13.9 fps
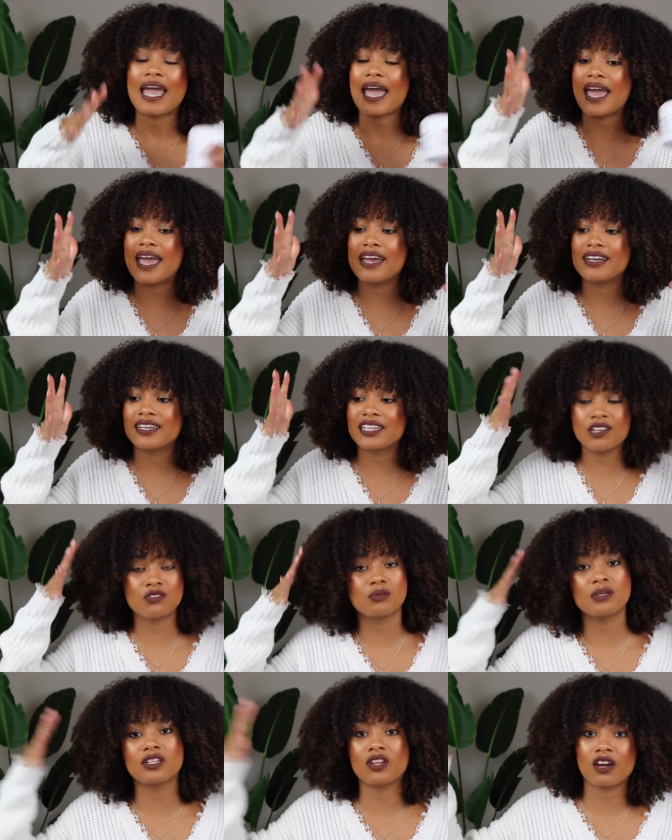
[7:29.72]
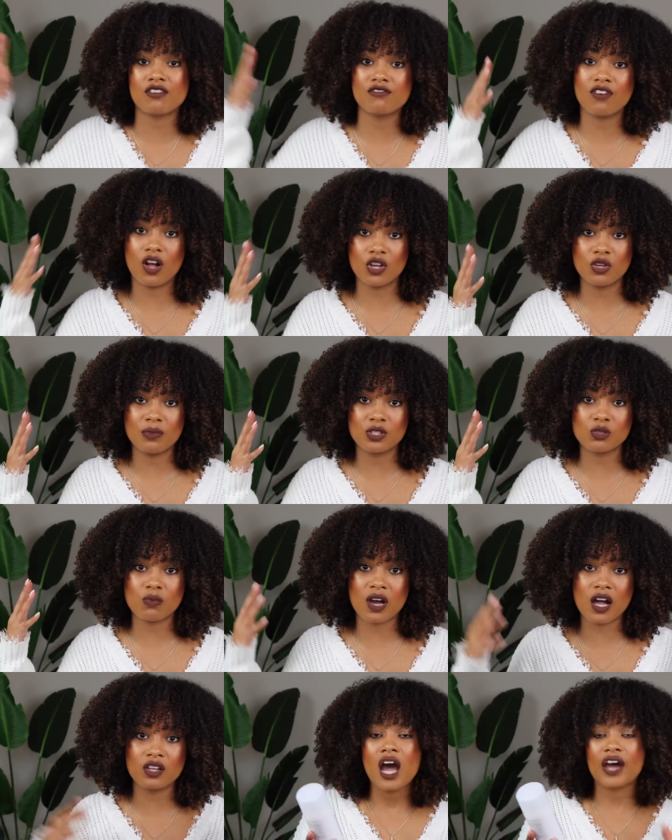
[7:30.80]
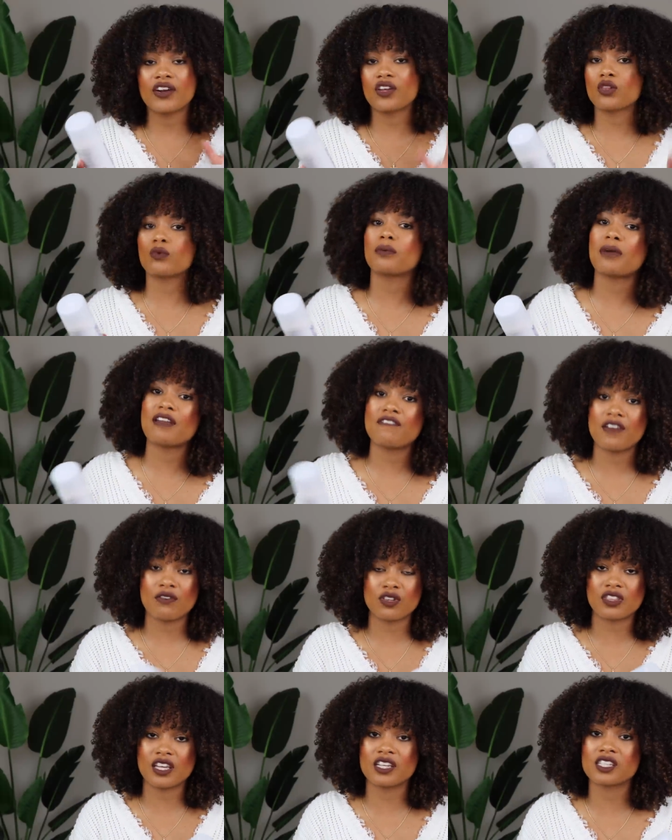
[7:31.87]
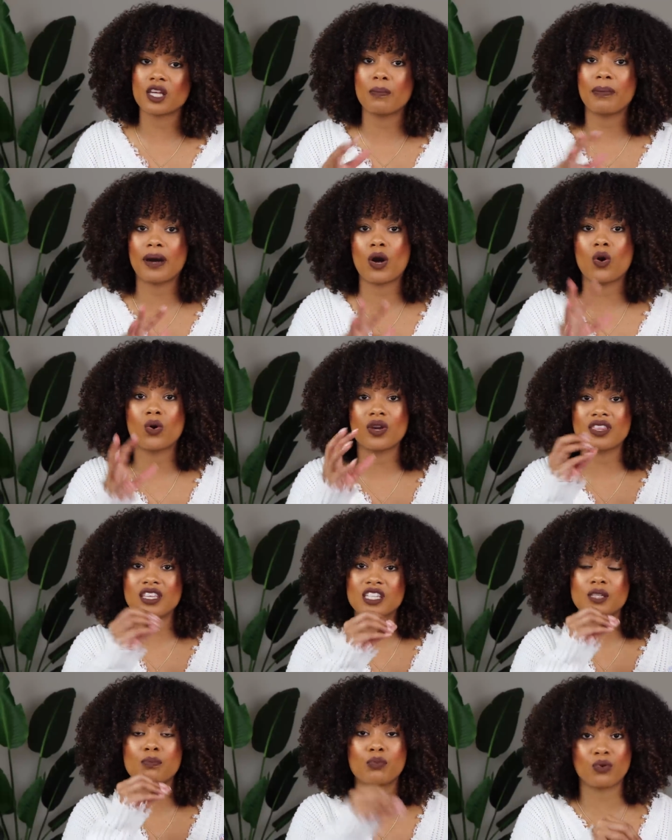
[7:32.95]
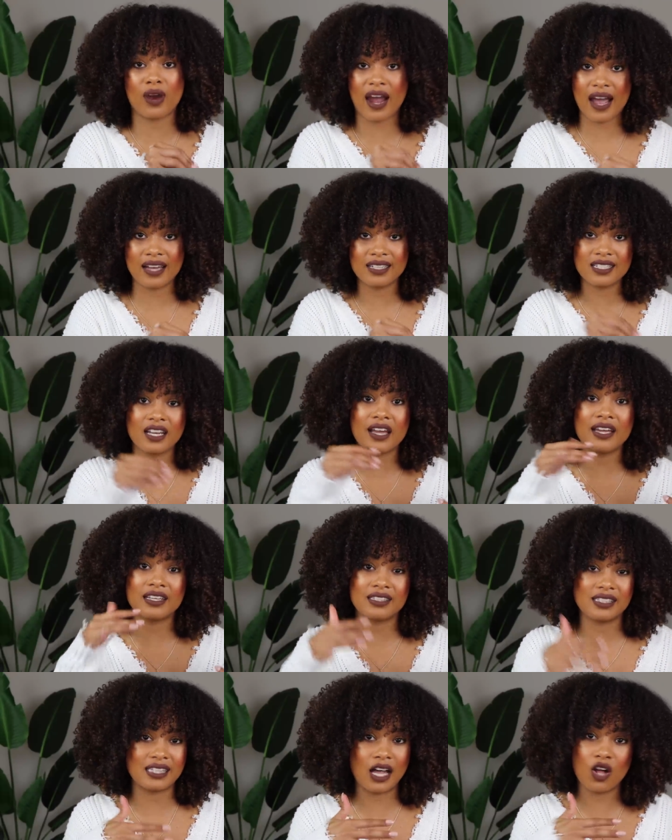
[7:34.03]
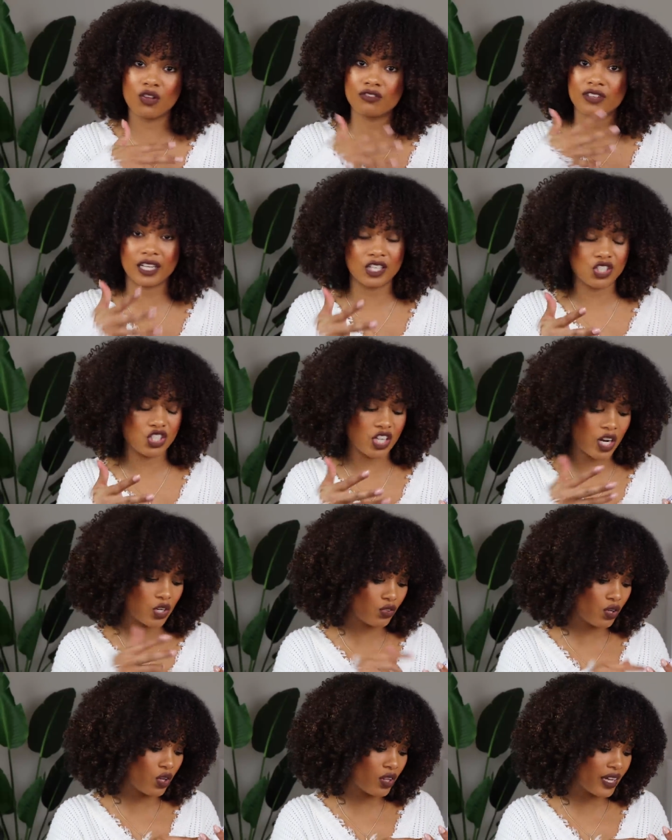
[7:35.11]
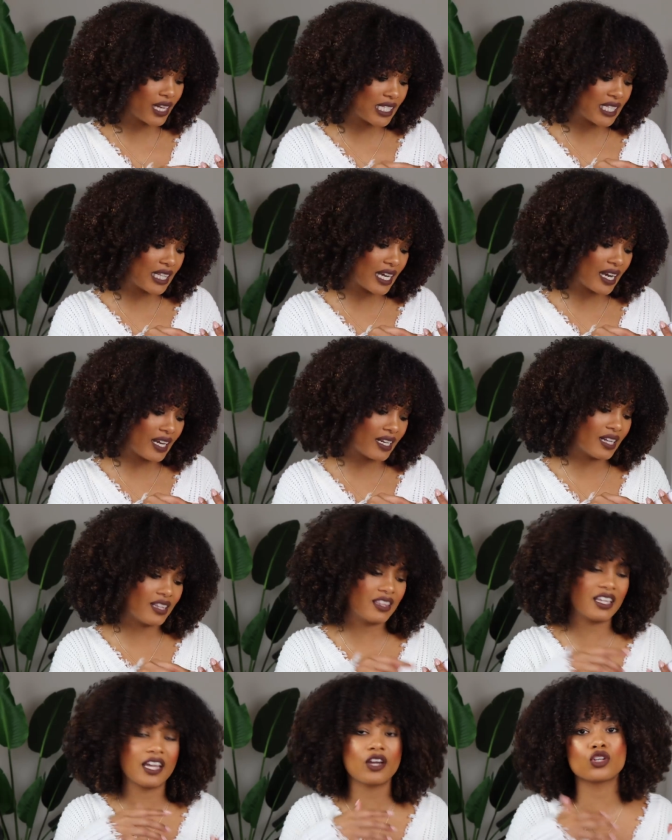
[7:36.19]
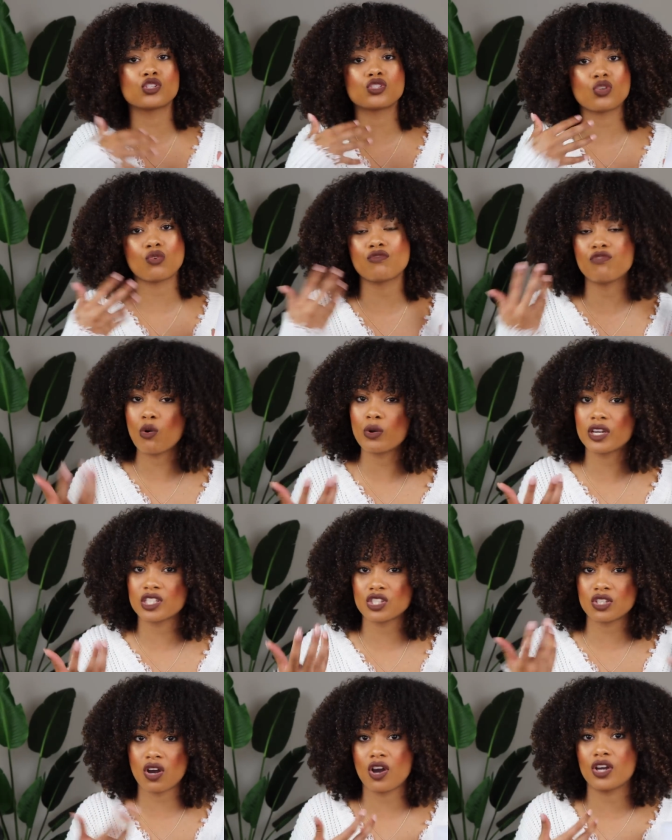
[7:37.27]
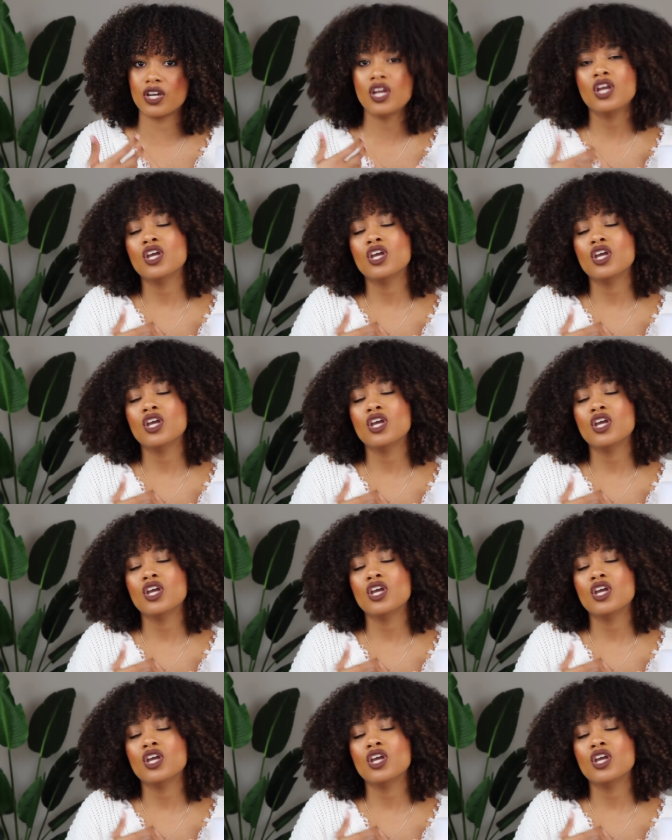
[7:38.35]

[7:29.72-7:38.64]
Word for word: and it gives me a lot of volume as well. Another one of my favorite things about this brand itself, like in general, is that they are so focused on